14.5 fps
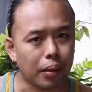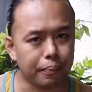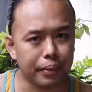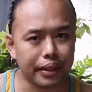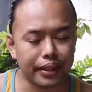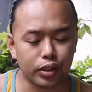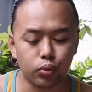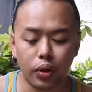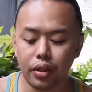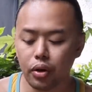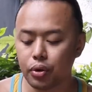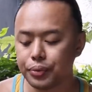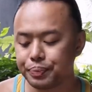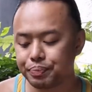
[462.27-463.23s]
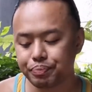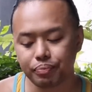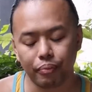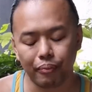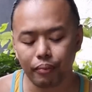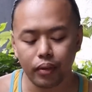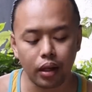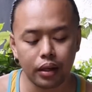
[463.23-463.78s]
But this one though,
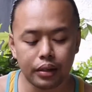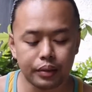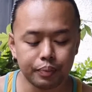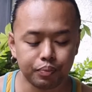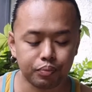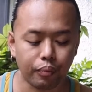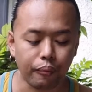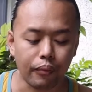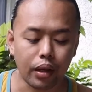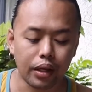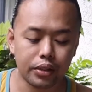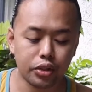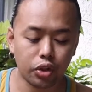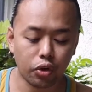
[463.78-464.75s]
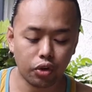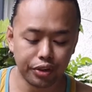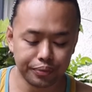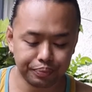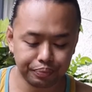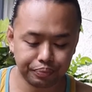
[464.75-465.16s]
it's so good.